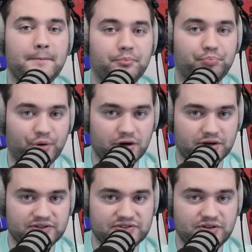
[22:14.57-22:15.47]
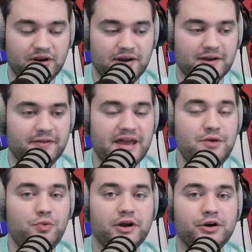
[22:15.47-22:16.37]
Burks. They
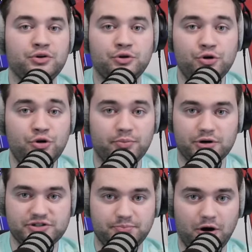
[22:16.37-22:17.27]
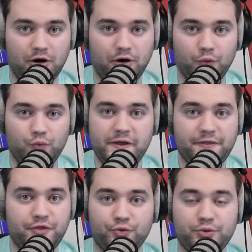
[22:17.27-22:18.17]
went uber small with
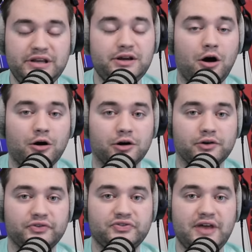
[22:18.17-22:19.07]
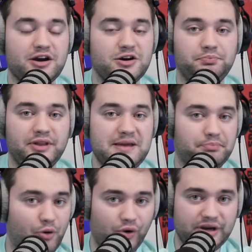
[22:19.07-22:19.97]
three guards that could play
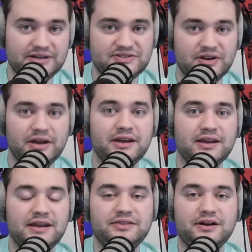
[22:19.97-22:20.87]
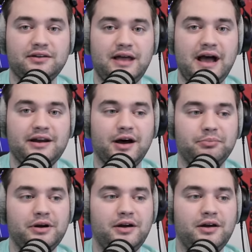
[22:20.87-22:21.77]
point in their lineup.
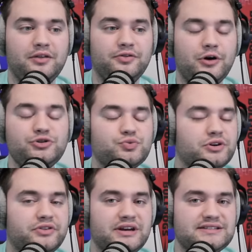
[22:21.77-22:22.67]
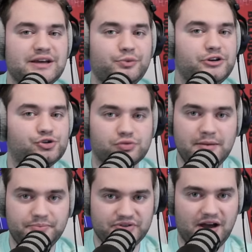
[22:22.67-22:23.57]
Those were things that we
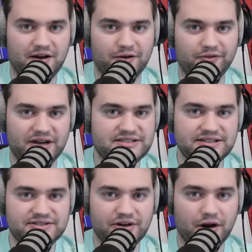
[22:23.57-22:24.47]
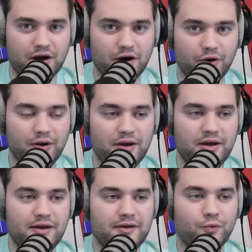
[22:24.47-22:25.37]
dreamt of a season ago
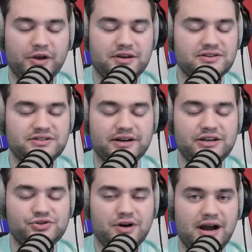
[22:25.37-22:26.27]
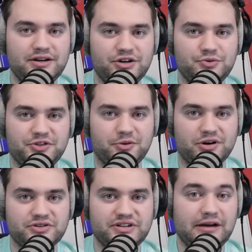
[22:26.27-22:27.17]
with Kentucky trying to do with their
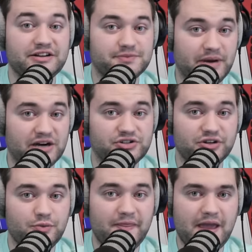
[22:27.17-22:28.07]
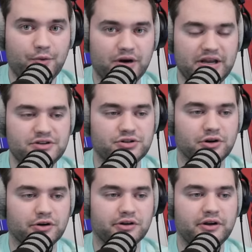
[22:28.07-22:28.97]
personnel, especially when they were injured.